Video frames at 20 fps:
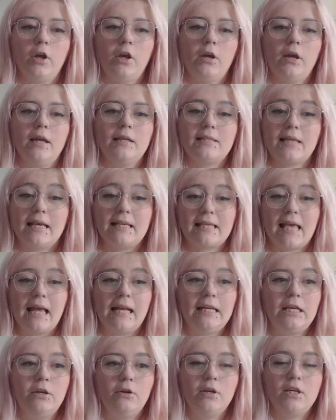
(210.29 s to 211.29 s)
It takes any
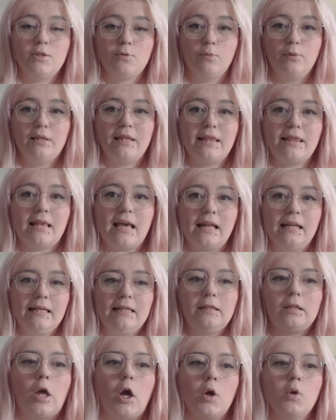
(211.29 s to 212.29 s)
units within that little
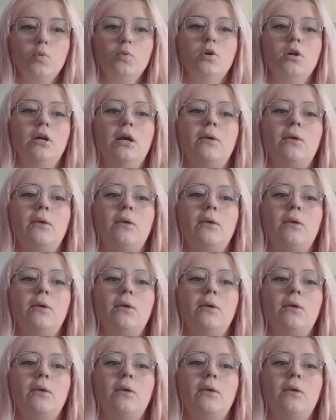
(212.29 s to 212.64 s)
cone.